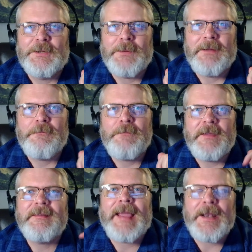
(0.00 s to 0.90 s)
Right?
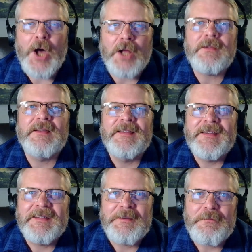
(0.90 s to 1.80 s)
Faith cannot
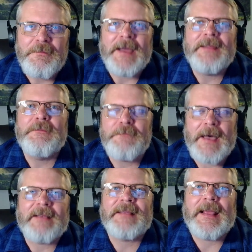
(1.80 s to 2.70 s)
find the
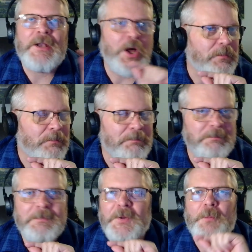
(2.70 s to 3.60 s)
facts, cannot
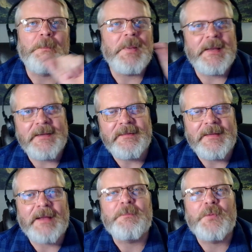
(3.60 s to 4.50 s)
complete
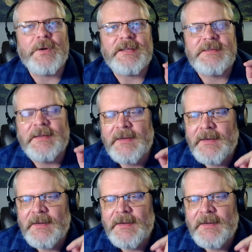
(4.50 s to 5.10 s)
that bridge.